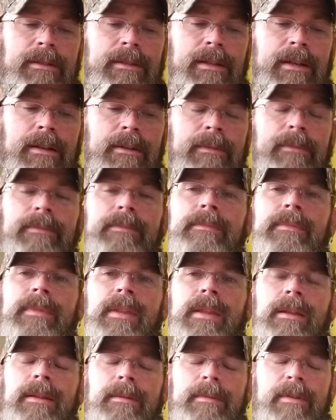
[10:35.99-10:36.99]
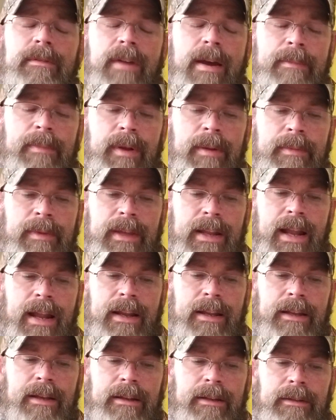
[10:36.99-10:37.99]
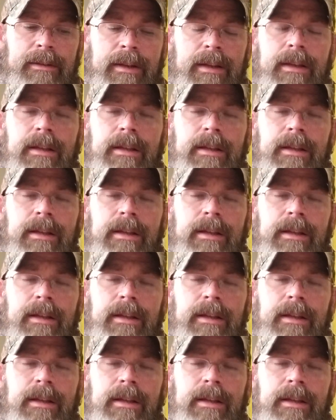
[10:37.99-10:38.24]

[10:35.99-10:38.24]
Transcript: So let me wrap it up and get out of here.